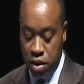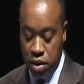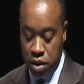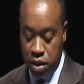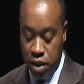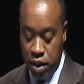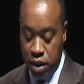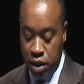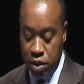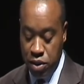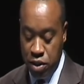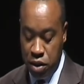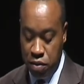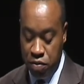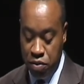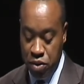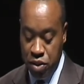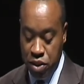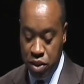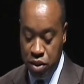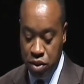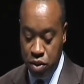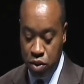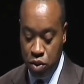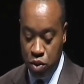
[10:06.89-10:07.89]
energy
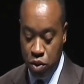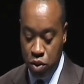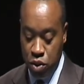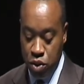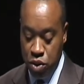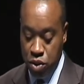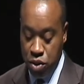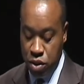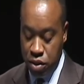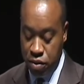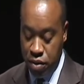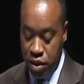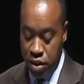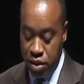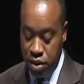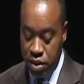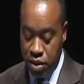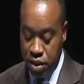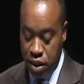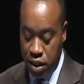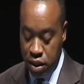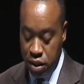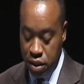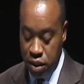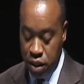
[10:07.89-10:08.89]
efficient solutions around
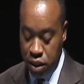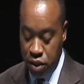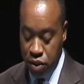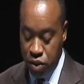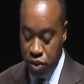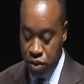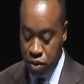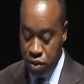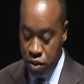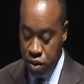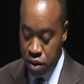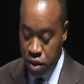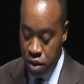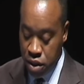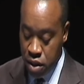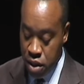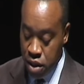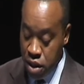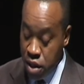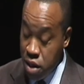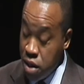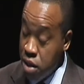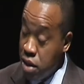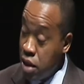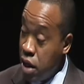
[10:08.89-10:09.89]
desalination,
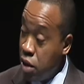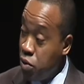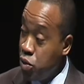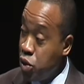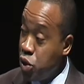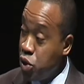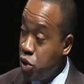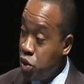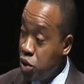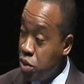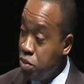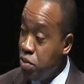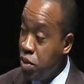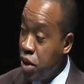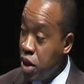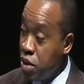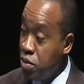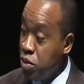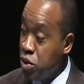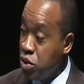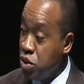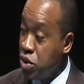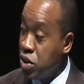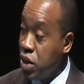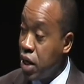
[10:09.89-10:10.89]
that we should be
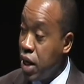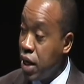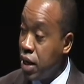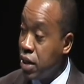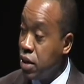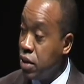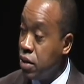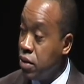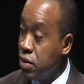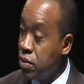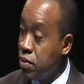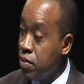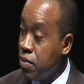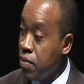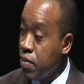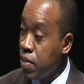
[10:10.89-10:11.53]
able to tackle